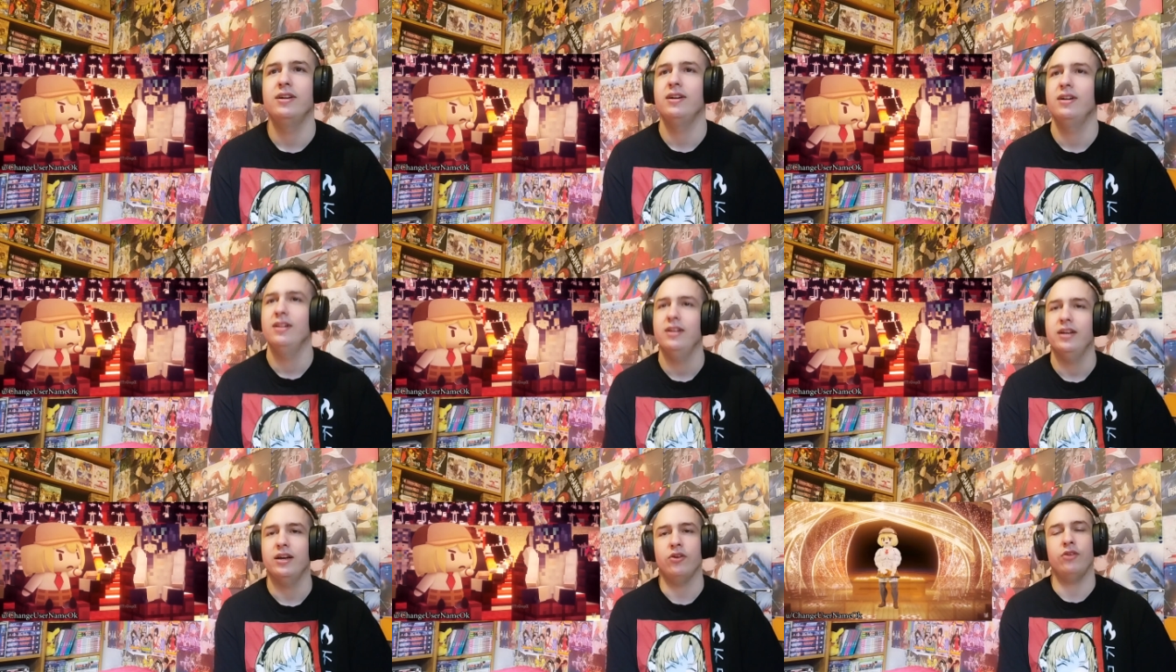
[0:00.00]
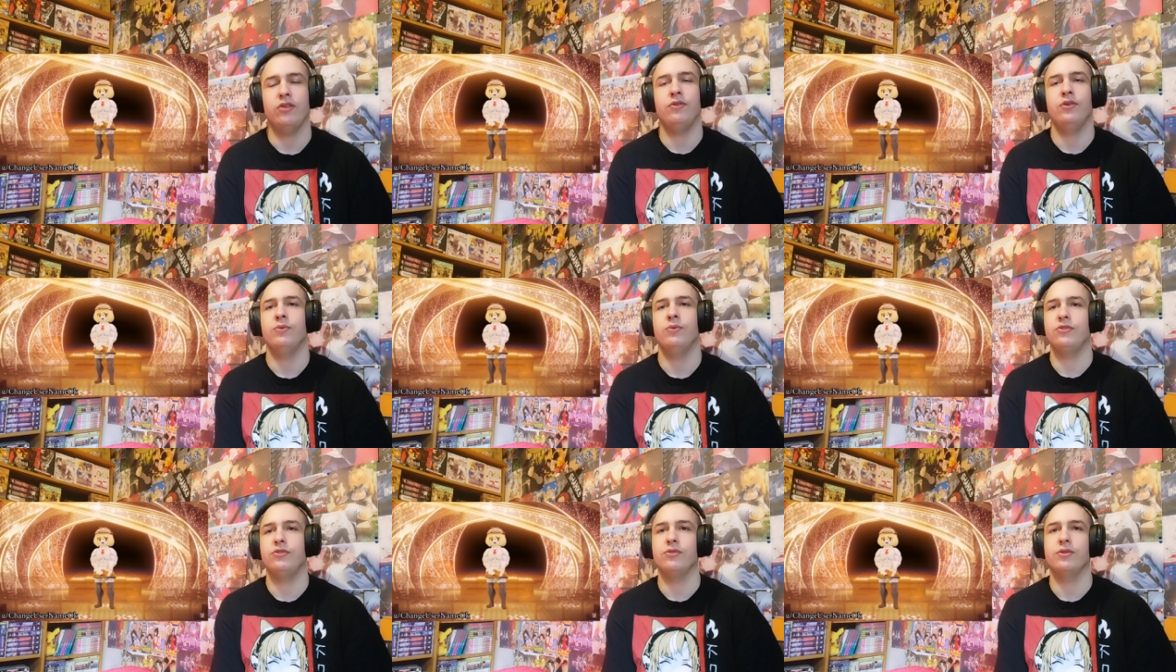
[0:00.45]
Wow. I don't
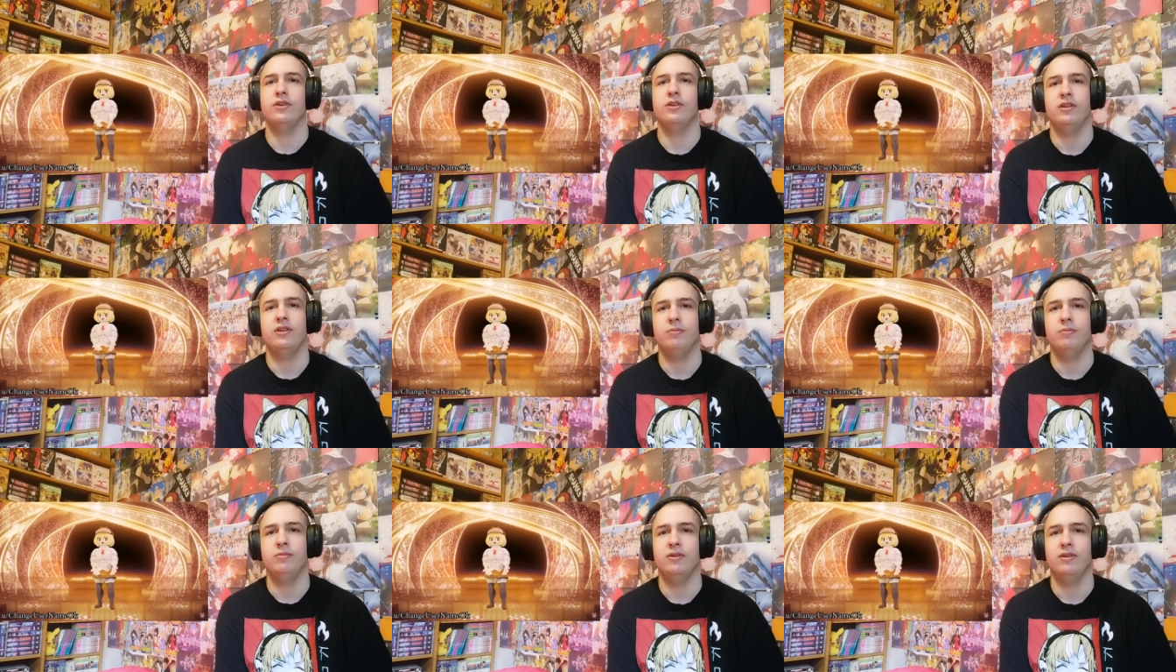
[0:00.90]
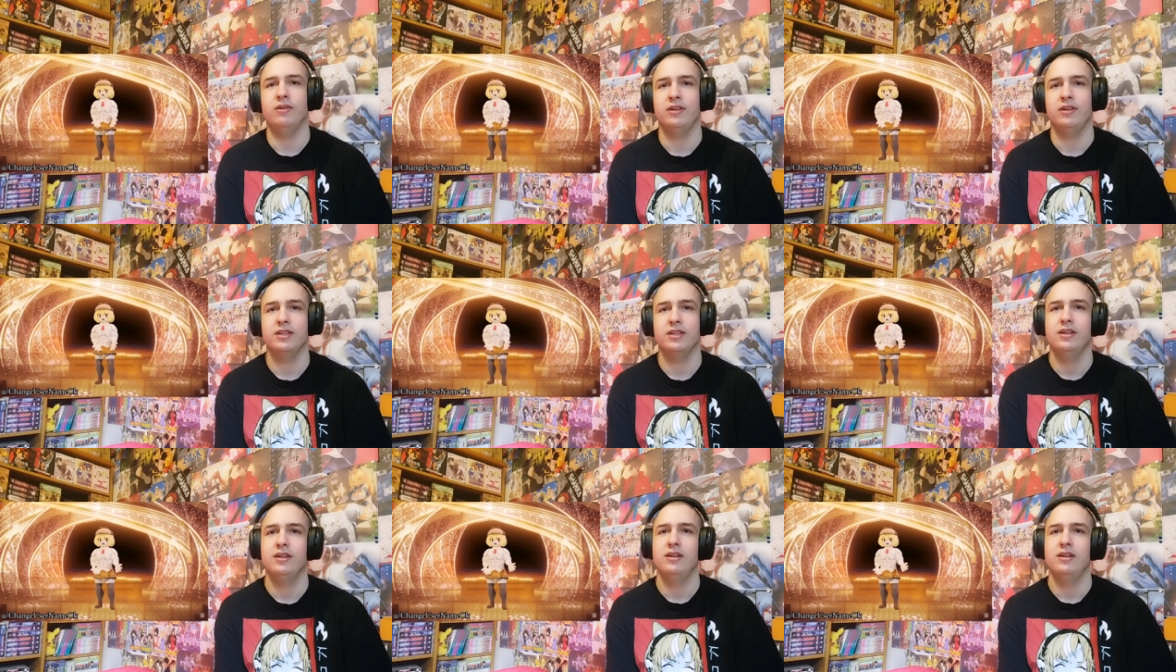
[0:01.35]
even know what's going sorry, on anymore.
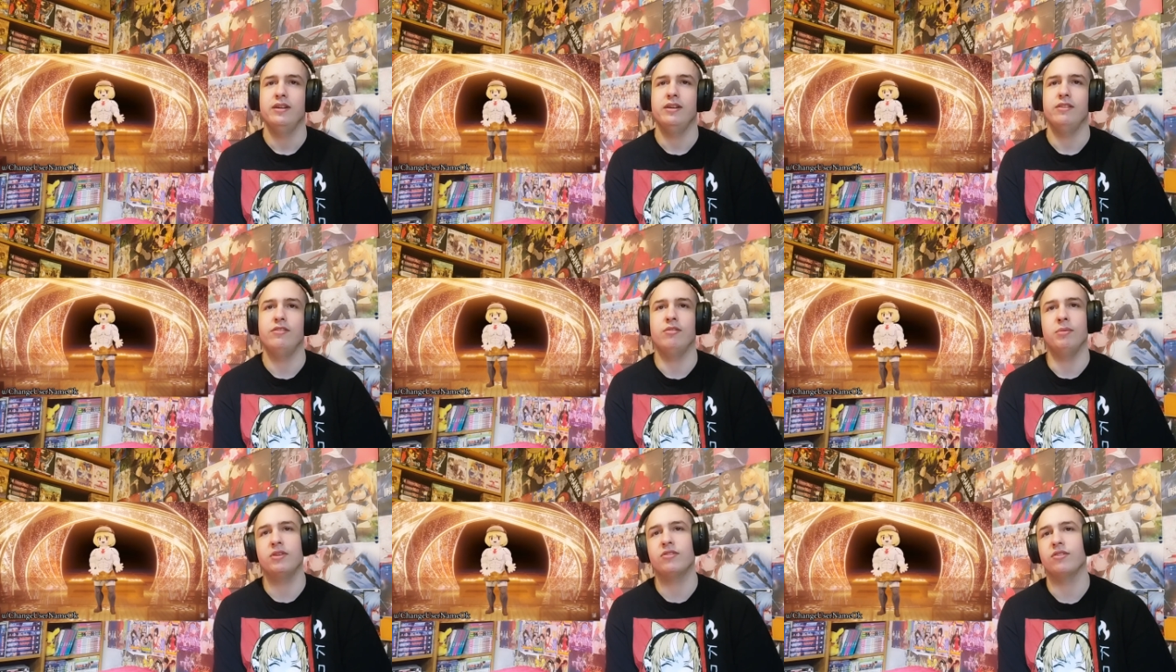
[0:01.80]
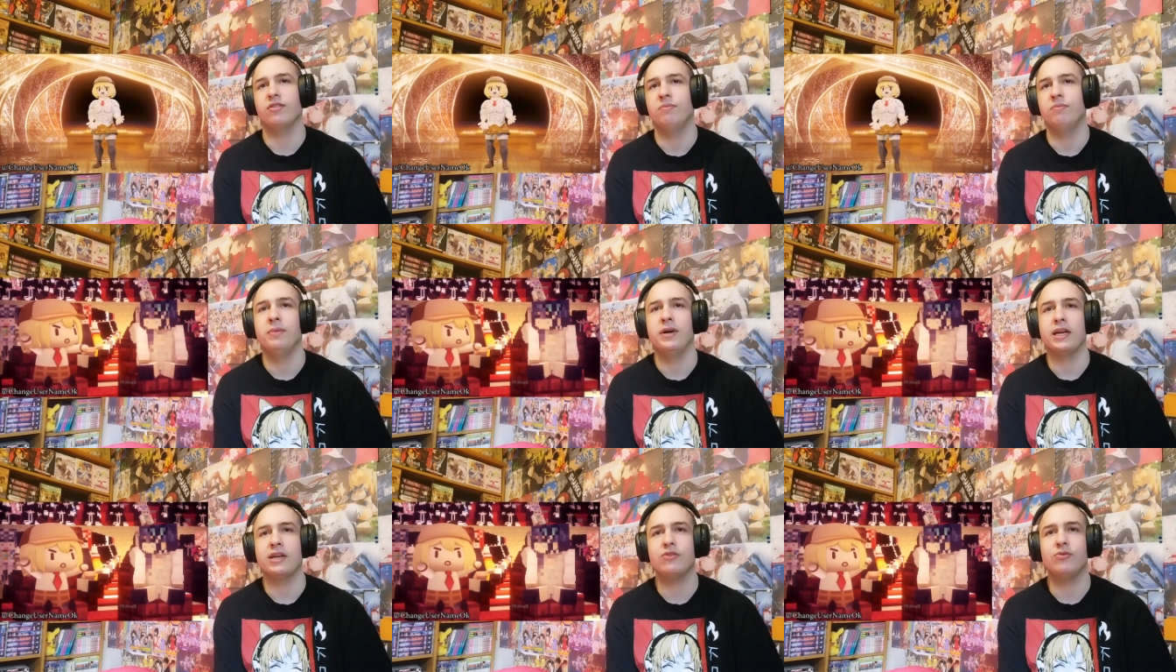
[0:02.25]
Sorry. It's a mix of
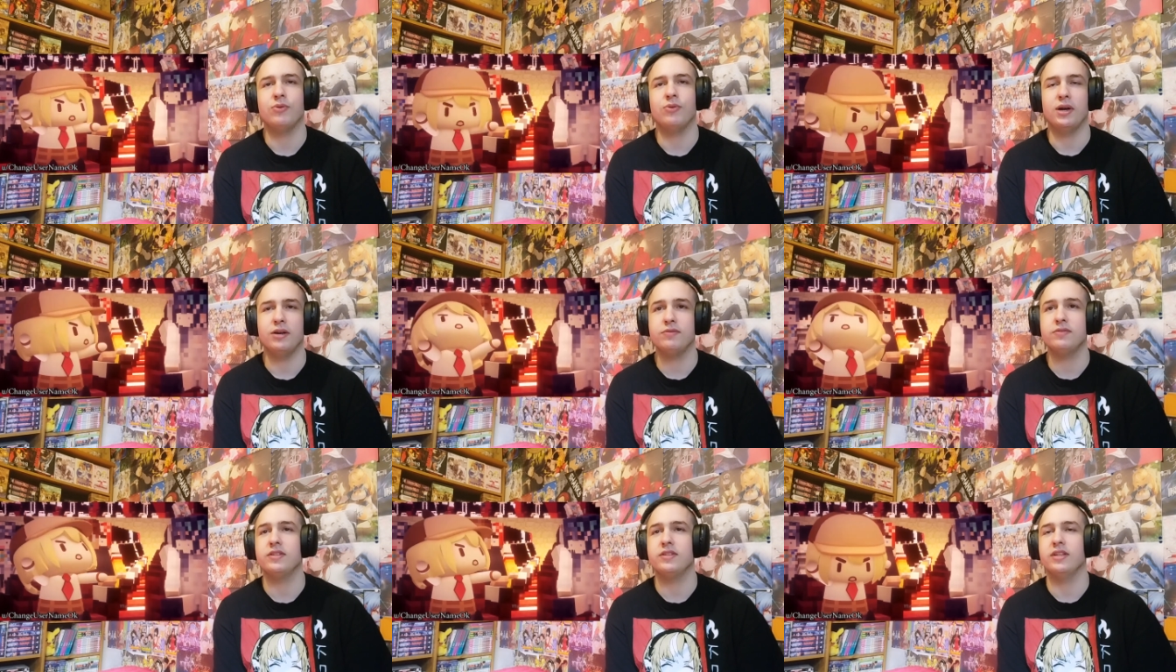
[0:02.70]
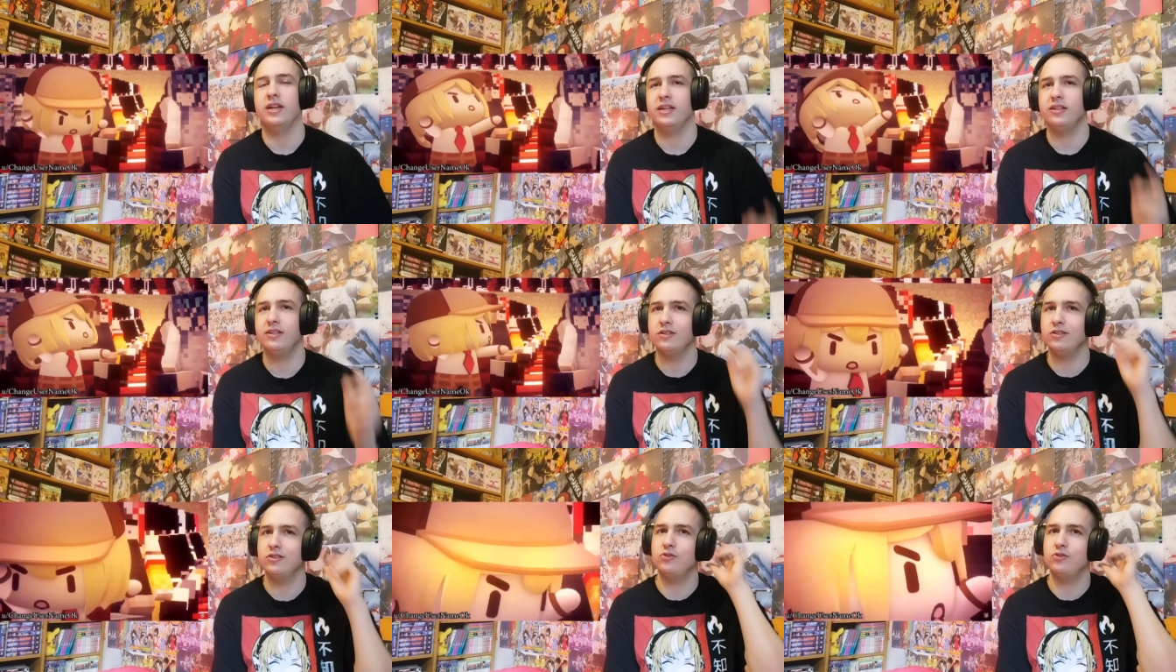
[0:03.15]
Minecraft and like